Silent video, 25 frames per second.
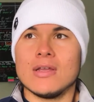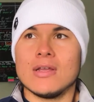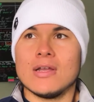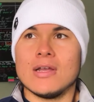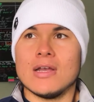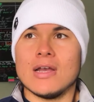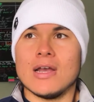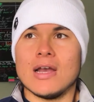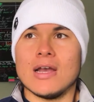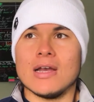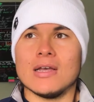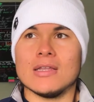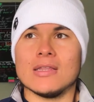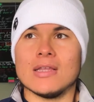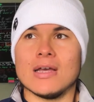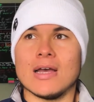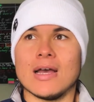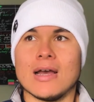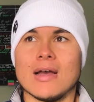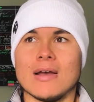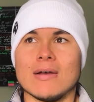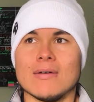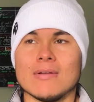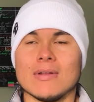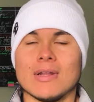and
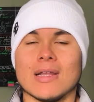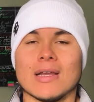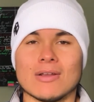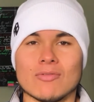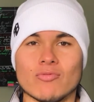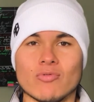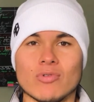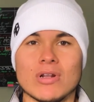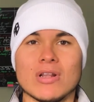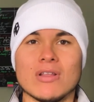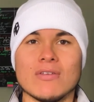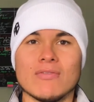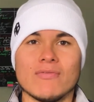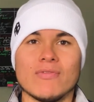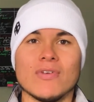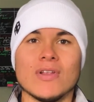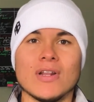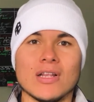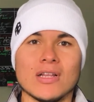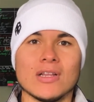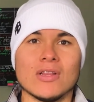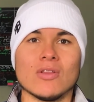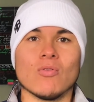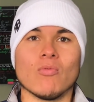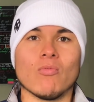like really
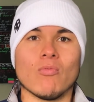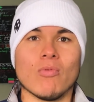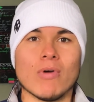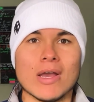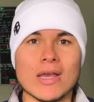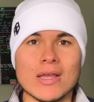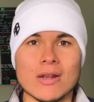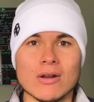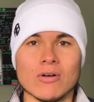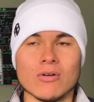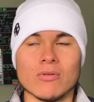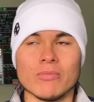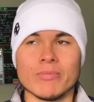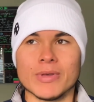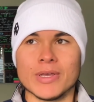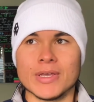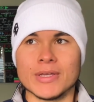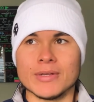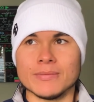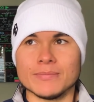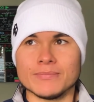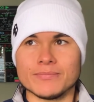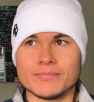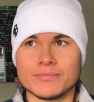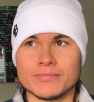feeling the weight on me.
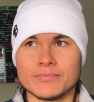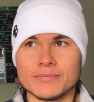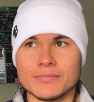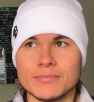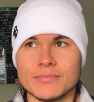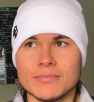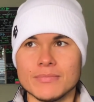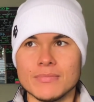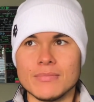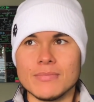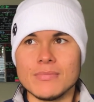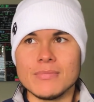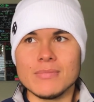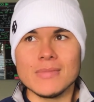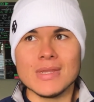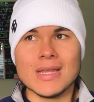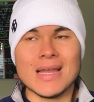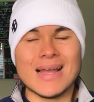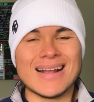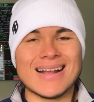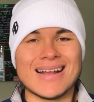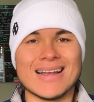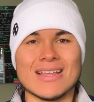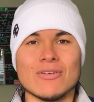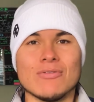I
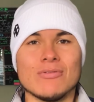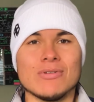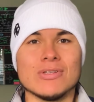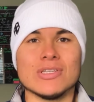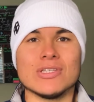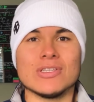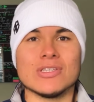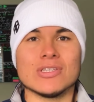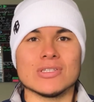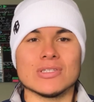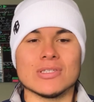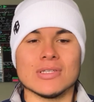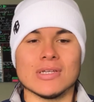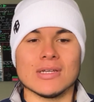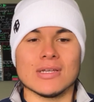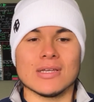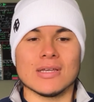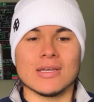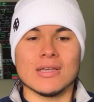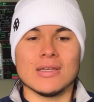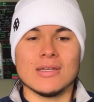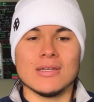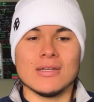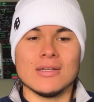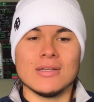kind of want to just like
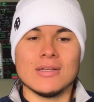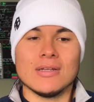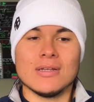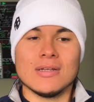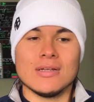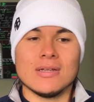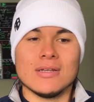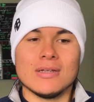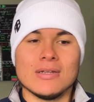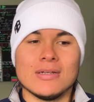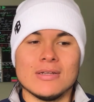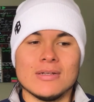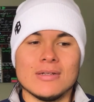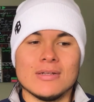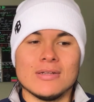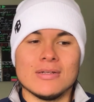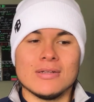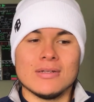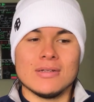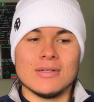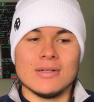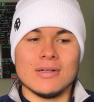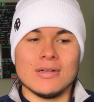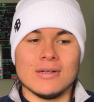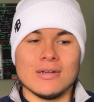
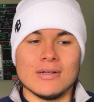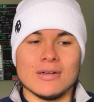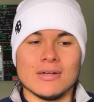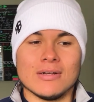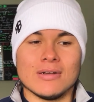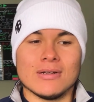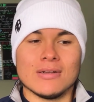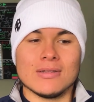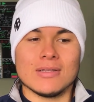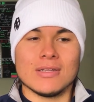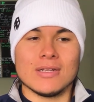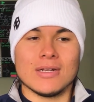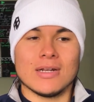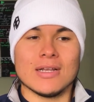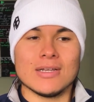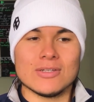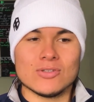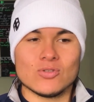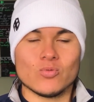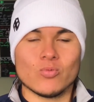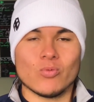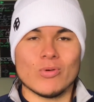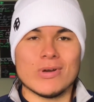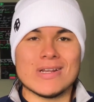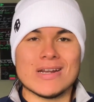the
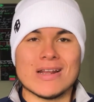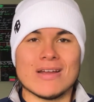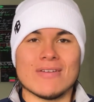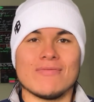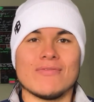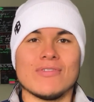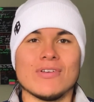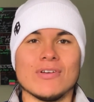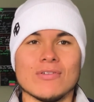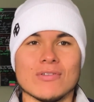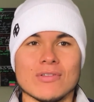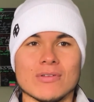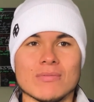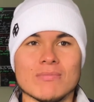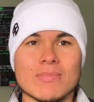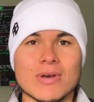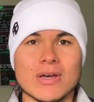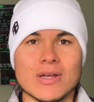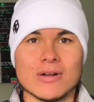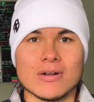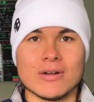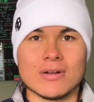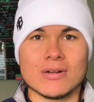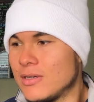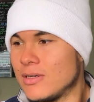less weight I feel, the
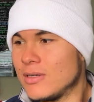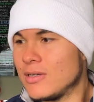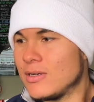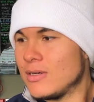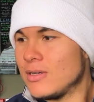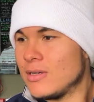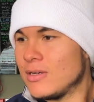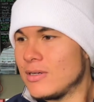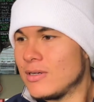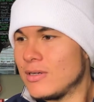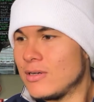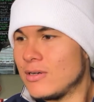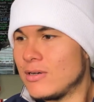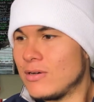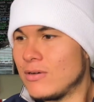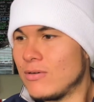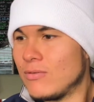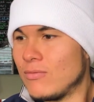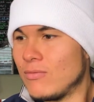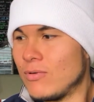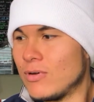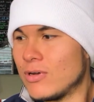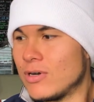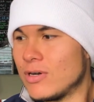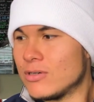better. What are